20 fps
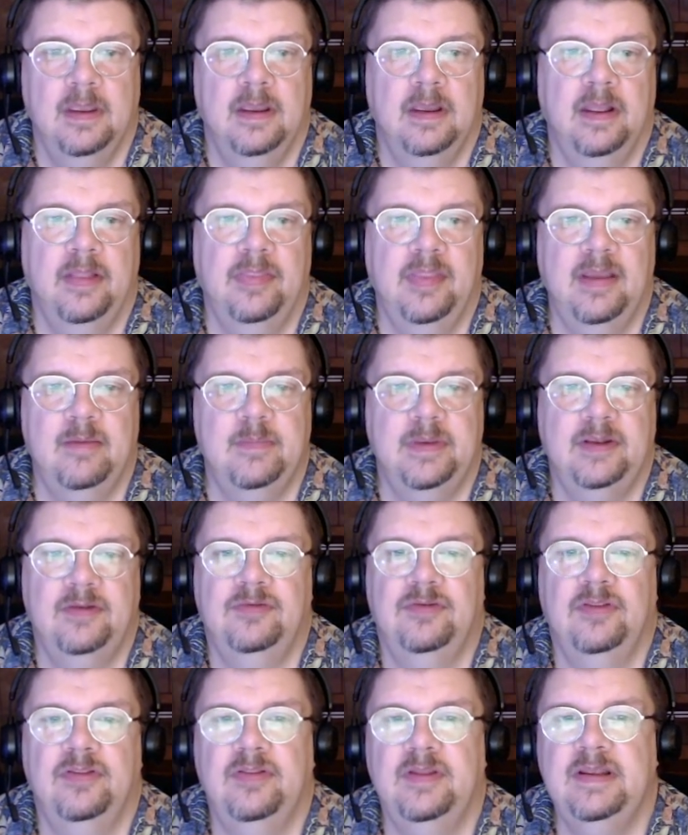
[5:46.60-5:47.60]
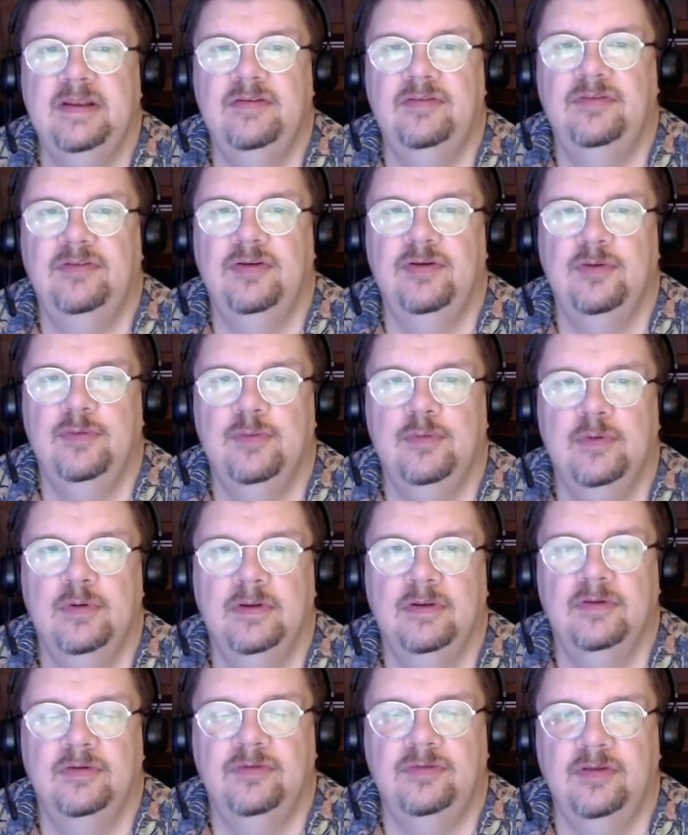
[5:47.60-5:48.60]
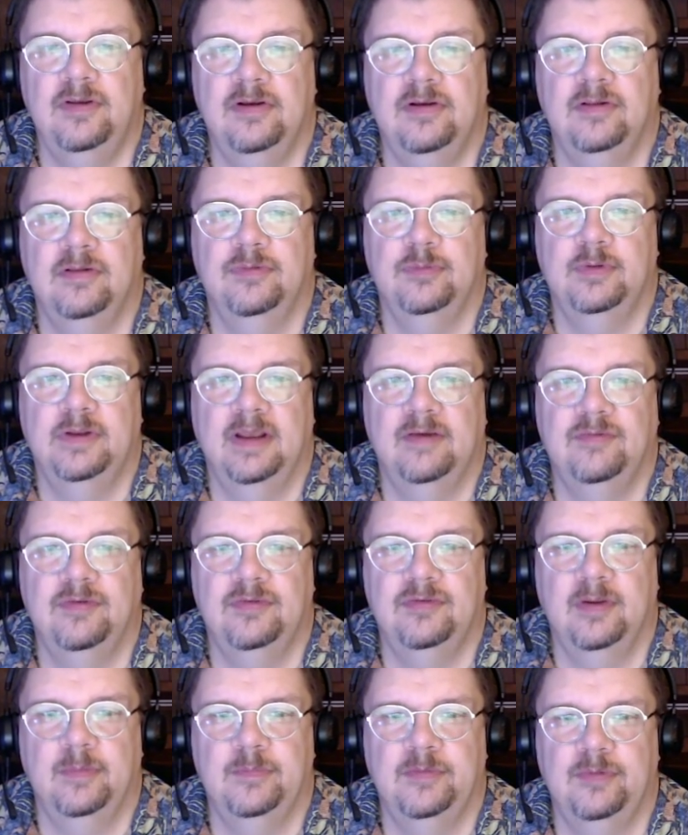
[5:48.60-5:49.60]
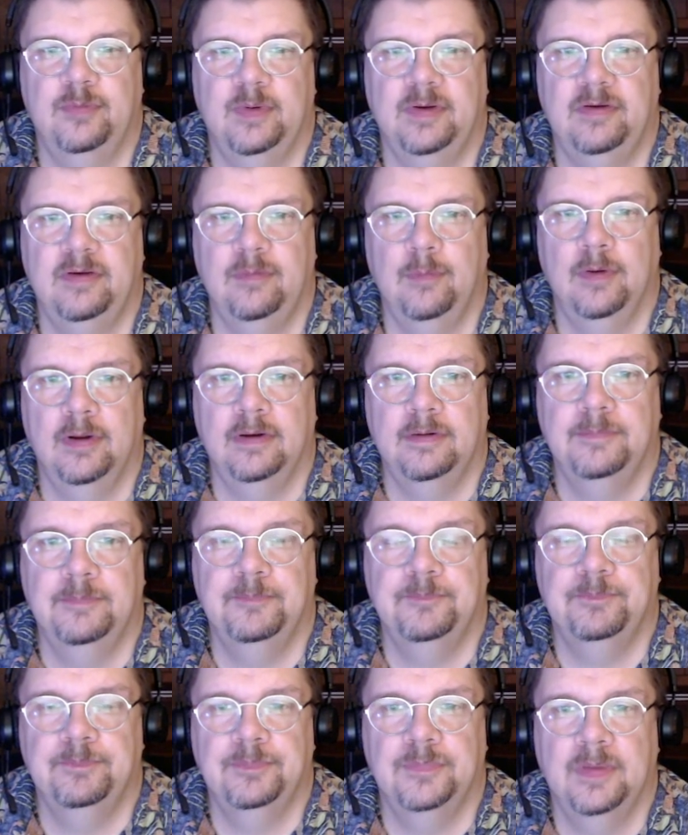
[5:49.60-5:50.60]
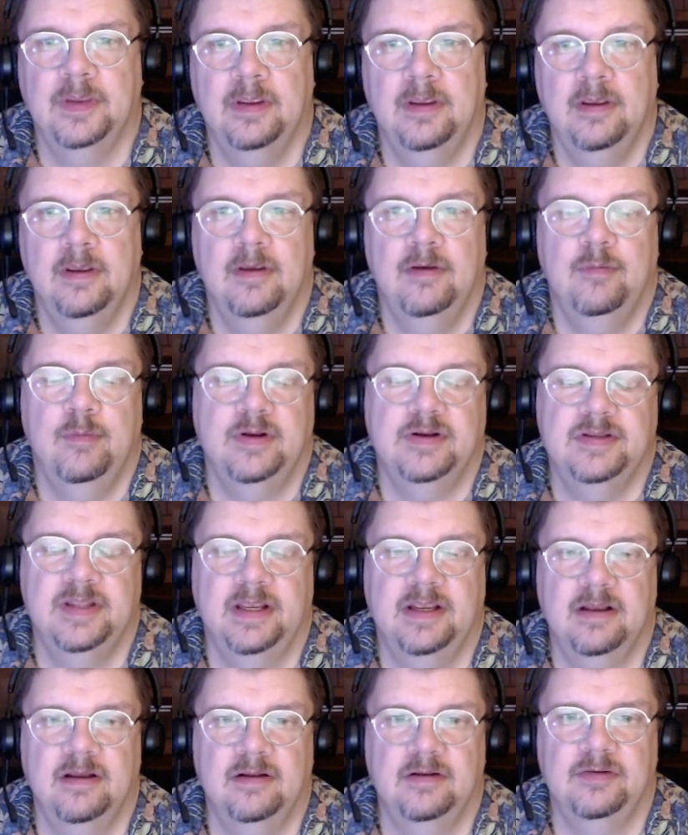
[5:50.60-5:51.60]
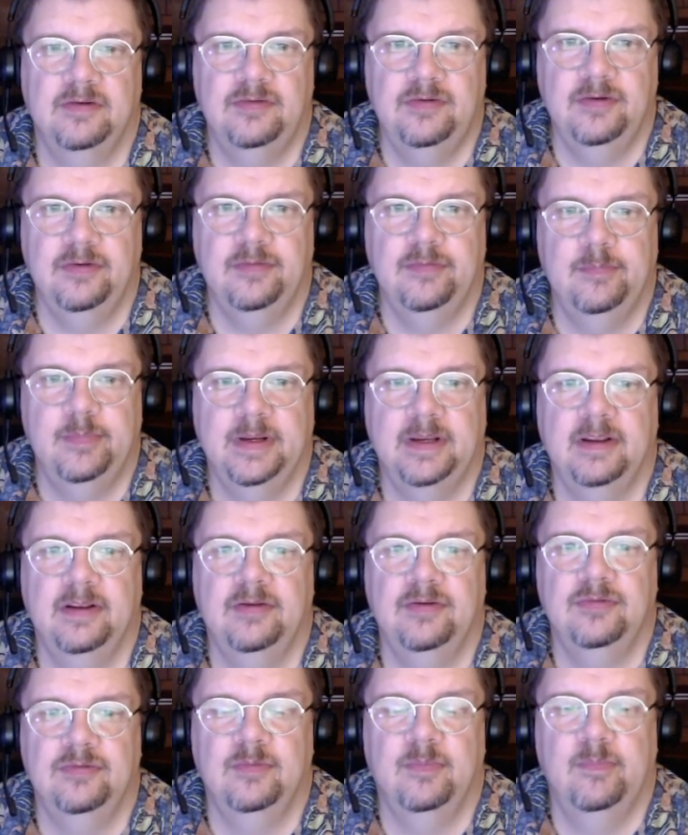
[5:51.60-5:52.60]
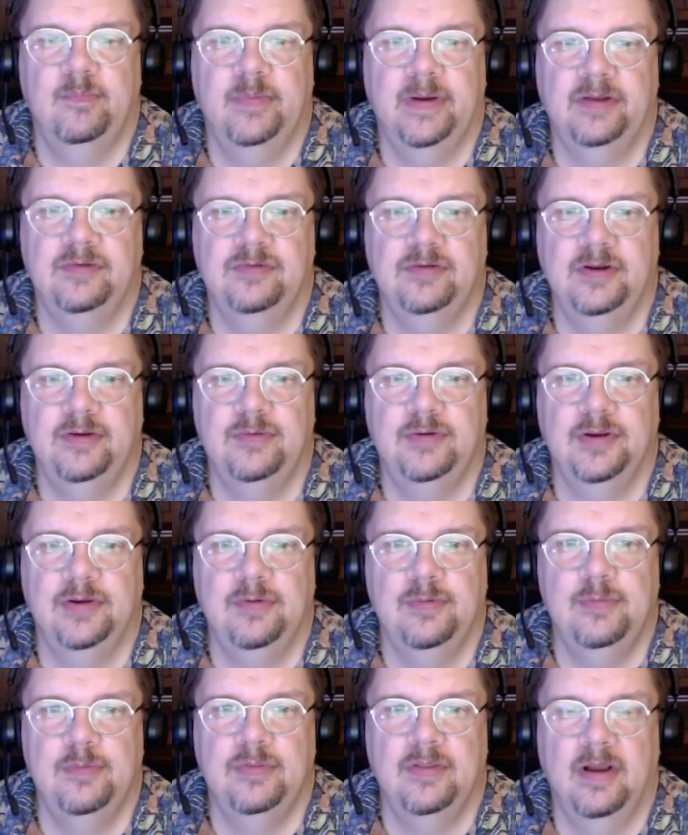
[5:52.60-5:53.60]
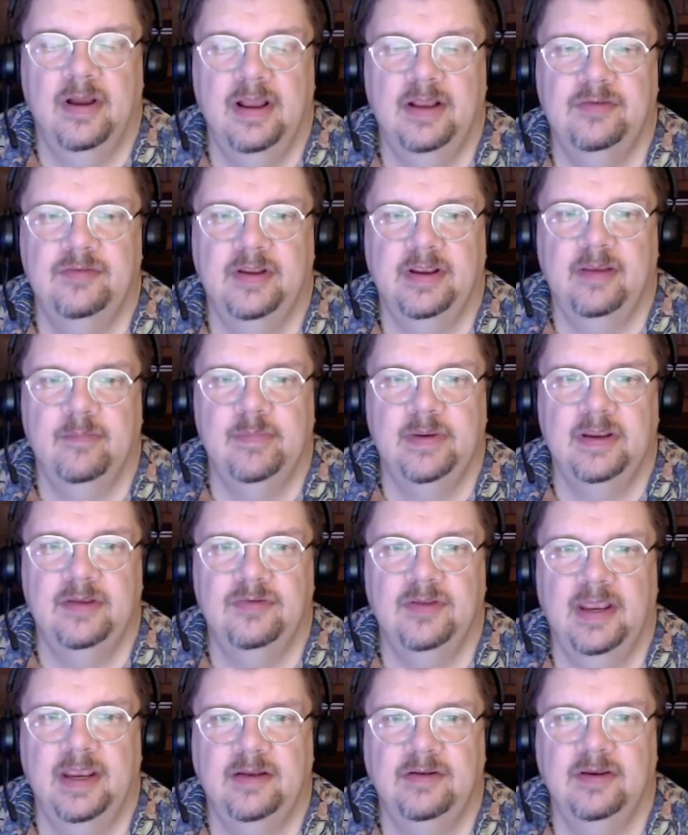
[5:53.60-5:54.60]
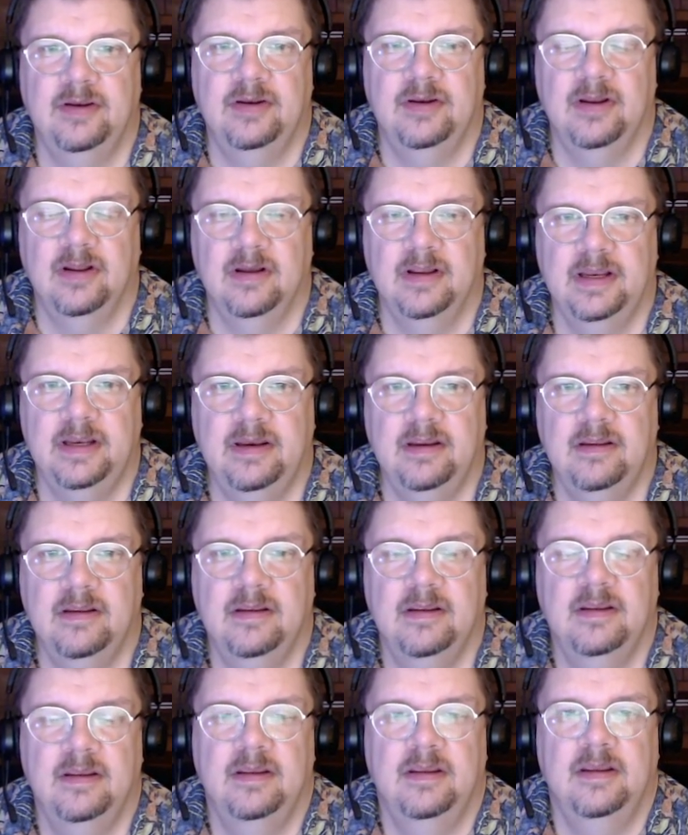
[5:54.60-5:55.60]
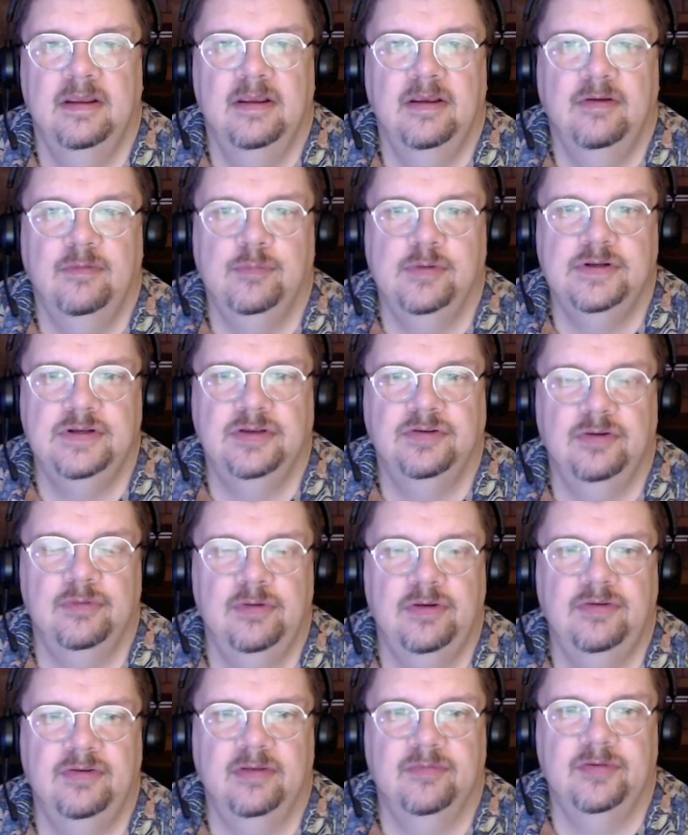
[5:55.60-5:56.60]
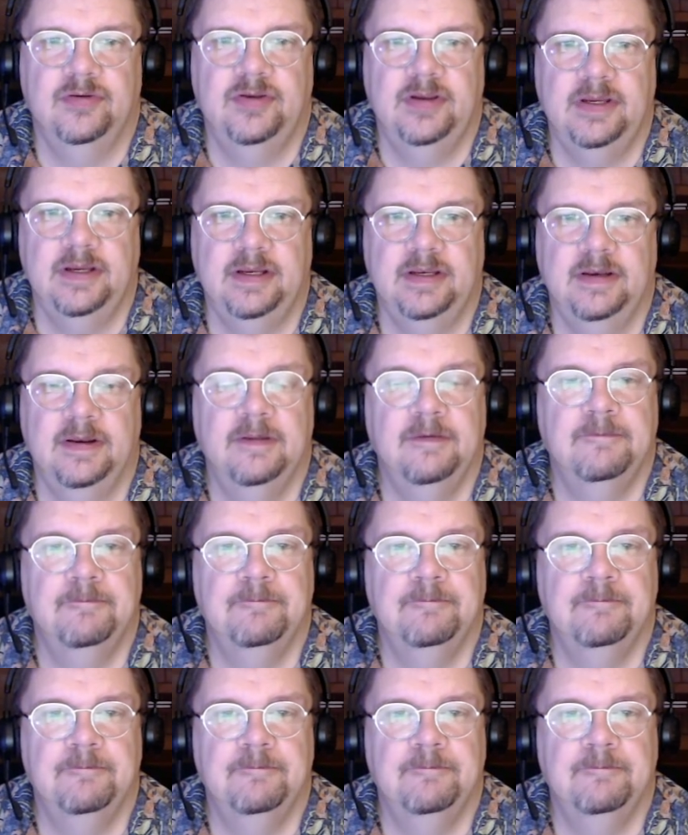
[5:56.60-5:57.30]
And that means that these two circles would have to sum to 21, which they can't do because by Sudoku, the highest they can be is 8 and 9, which is only 17.